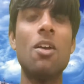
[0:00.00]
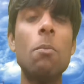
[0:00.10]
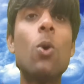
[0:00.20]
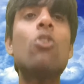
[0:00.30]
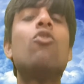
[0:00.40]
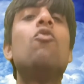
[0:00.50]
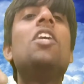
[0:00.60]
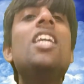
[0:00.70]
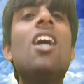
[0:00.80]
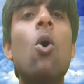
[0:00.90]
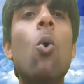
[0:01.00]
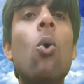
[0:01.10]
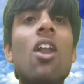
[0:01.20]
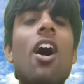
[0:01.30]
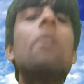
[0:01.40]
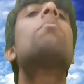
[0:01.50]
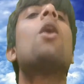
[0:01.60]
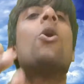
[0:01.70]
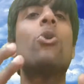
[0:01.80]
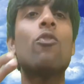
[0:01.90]
because we all are
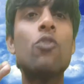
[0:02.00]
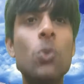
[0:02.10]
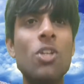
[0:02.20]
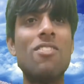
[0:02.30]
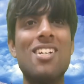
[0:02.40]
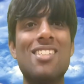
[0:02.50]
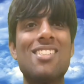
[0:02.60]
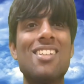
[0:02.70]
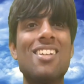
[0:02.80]
part of universe.